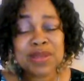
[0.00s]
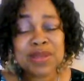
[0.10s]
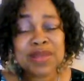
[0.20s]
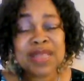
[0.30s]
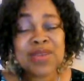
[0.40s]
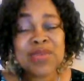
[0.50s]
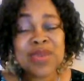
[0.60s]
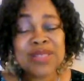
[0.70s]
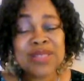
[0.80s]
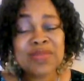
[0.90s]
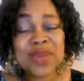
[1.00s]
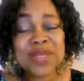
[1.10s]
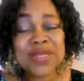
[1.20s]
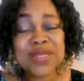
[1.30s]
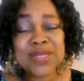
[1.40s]
They cannot raise their
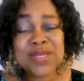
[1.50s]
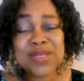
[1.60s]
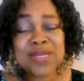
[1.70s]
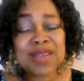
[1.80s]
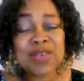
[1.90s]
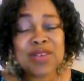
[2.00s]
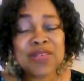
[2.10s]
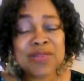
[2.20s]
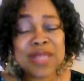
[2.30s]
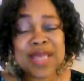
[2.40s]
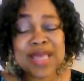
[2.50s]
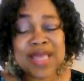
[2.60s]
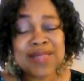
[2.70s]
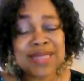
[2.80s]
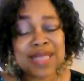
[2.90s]
voices. They cannot lift up their
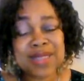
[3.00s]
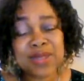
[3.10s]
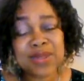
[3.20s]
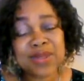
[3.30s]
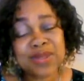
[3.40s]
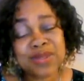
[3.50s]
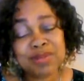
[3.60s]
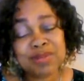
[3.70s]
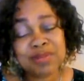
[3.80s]
hands against us.